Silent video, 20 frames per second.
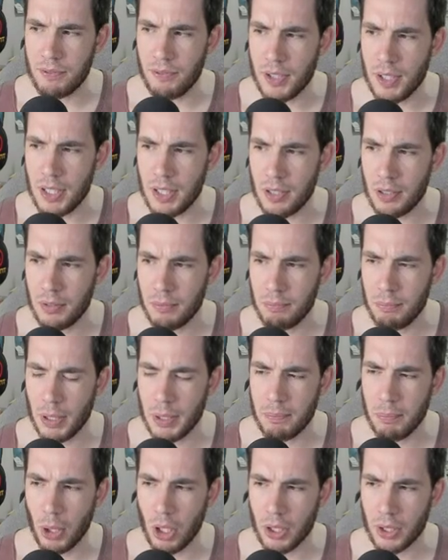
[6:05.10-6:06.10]
fee,
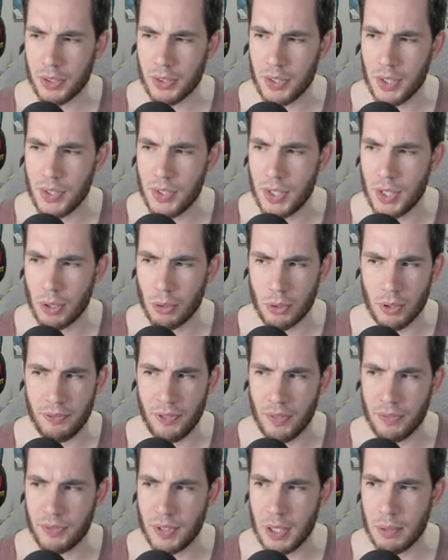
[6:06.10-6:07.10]
big box, is 0 to
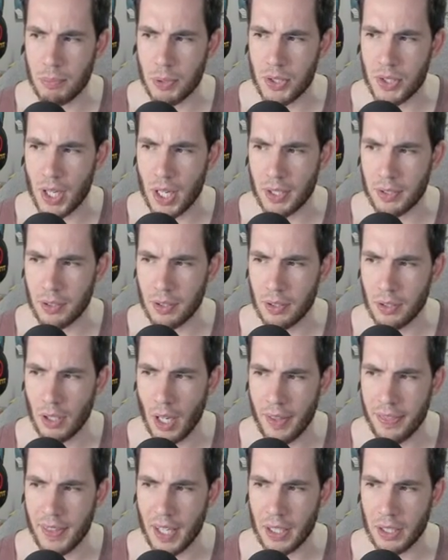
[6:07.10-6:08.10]
15%.
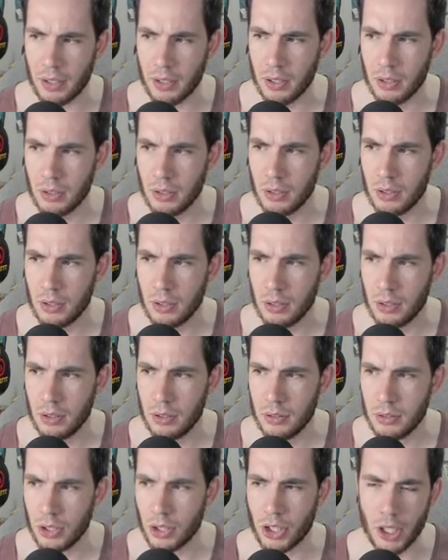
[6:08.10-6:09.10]
I think.
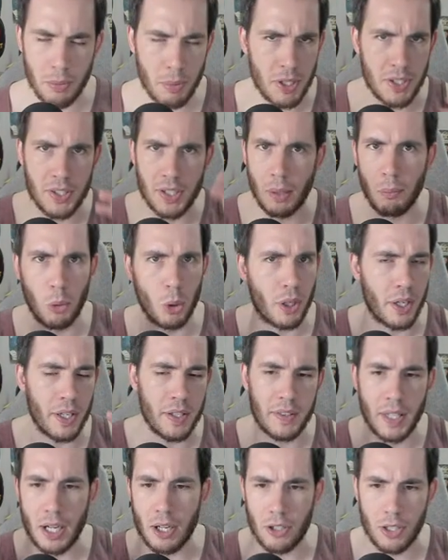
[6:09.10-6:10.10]
You're going to be somewhere
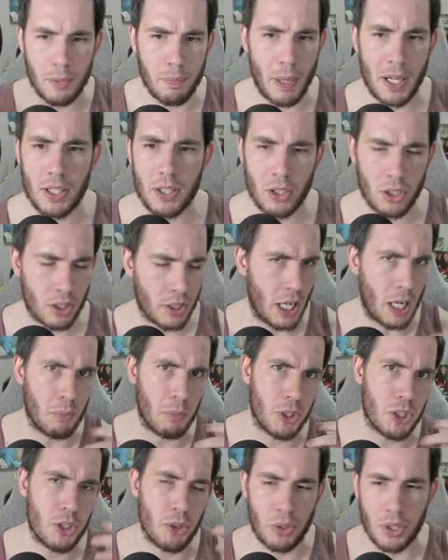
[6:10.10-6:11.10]
in there depending on how
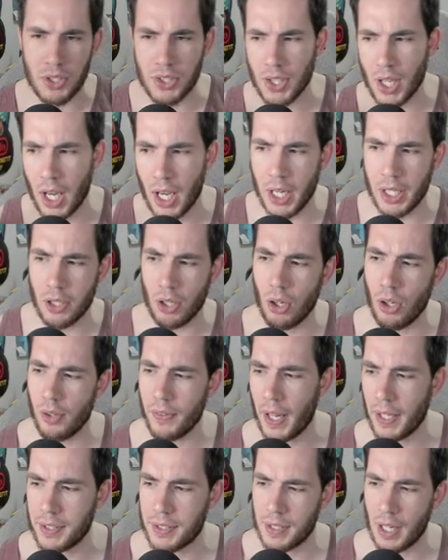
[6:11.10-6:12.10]
much you consign, all
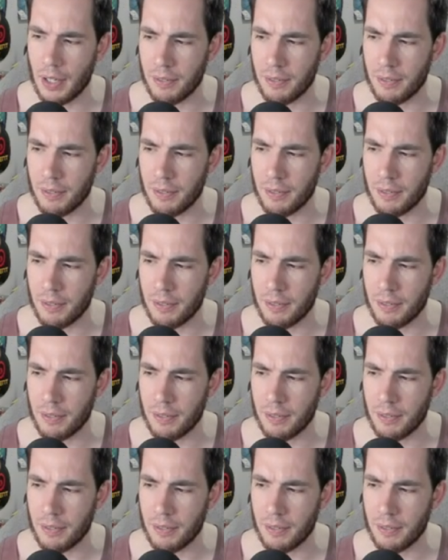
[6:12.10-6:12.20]
that stuff.